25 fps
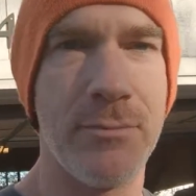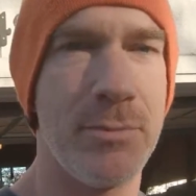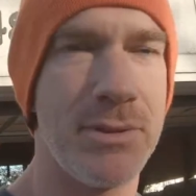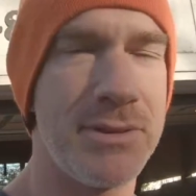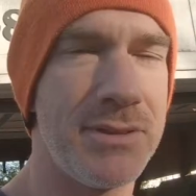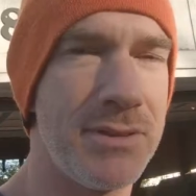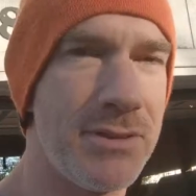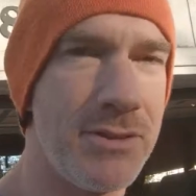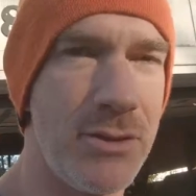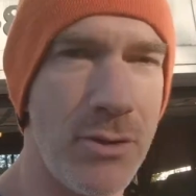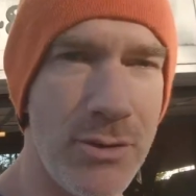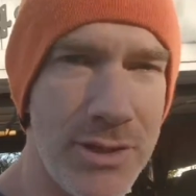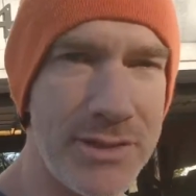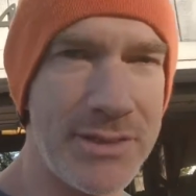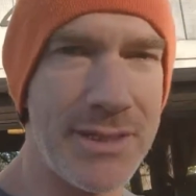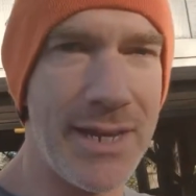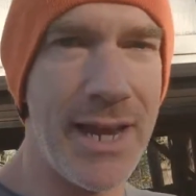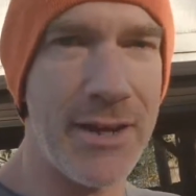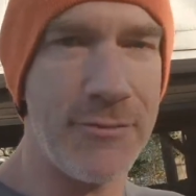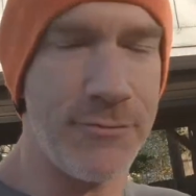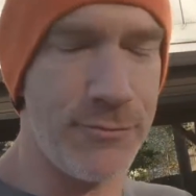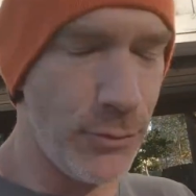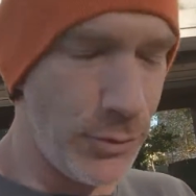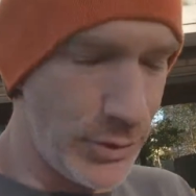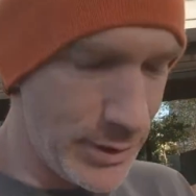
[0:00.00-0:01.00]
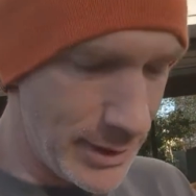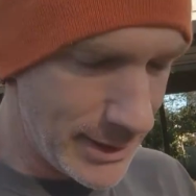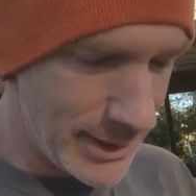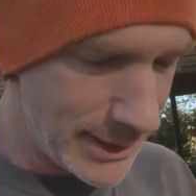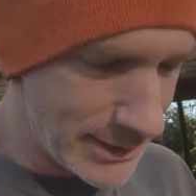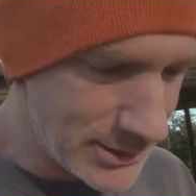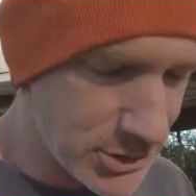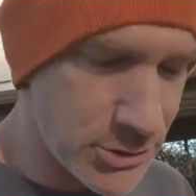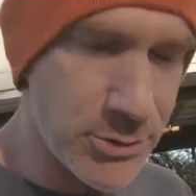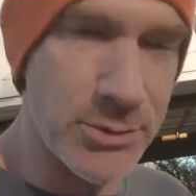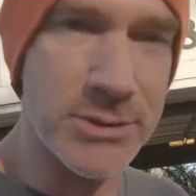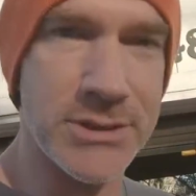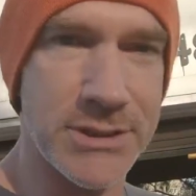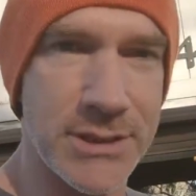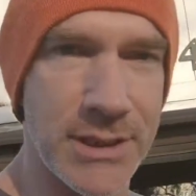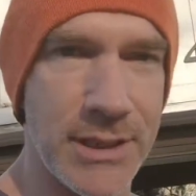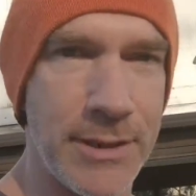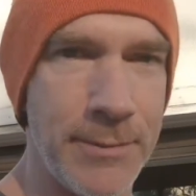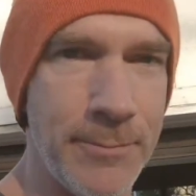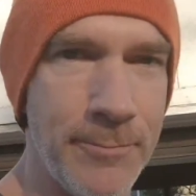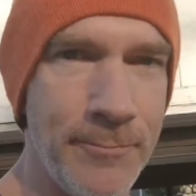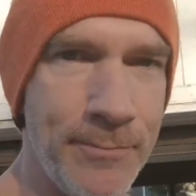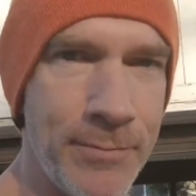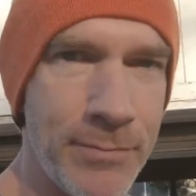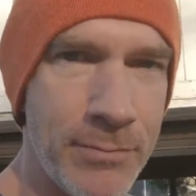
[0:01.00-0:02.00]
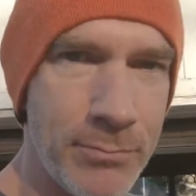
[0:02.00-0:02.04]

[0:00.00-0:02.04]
but don't let the hat fool you. I got shorts on,